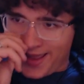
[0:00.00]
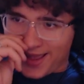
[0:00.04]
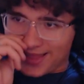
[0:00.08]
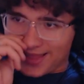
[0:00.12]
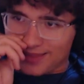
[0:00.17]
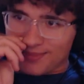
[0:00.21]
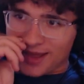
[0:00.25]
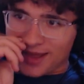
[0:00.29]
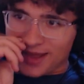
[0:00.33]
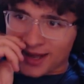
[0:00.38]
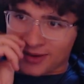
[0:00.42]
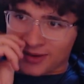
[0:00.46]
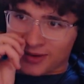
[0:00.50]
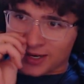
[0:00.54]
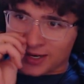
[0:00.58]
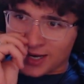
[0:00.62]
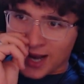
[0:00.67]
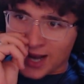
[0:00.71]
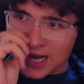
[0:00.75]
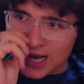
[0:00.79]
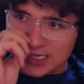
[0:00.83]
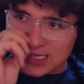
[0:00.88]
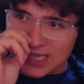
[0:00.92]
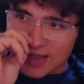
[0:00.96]
Yeah, the
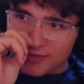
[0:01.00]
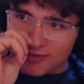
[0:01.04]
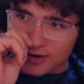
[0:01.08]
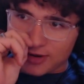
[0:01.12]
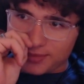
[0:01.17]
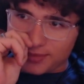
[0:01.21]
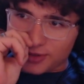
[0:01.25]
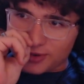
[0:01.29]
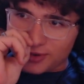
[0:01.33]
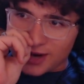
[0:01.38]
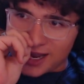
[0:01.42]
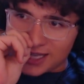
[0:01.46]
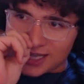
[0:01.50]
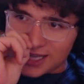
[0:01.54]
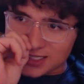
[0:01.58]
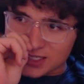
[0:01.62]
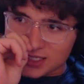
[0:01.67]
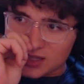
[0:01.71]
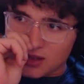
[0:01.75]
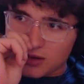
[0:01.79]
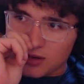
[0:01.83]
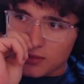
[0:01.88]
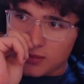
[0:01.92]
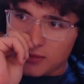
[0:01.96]
Metacritic guys have it up their
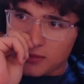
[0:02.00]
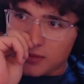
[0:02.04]
ass.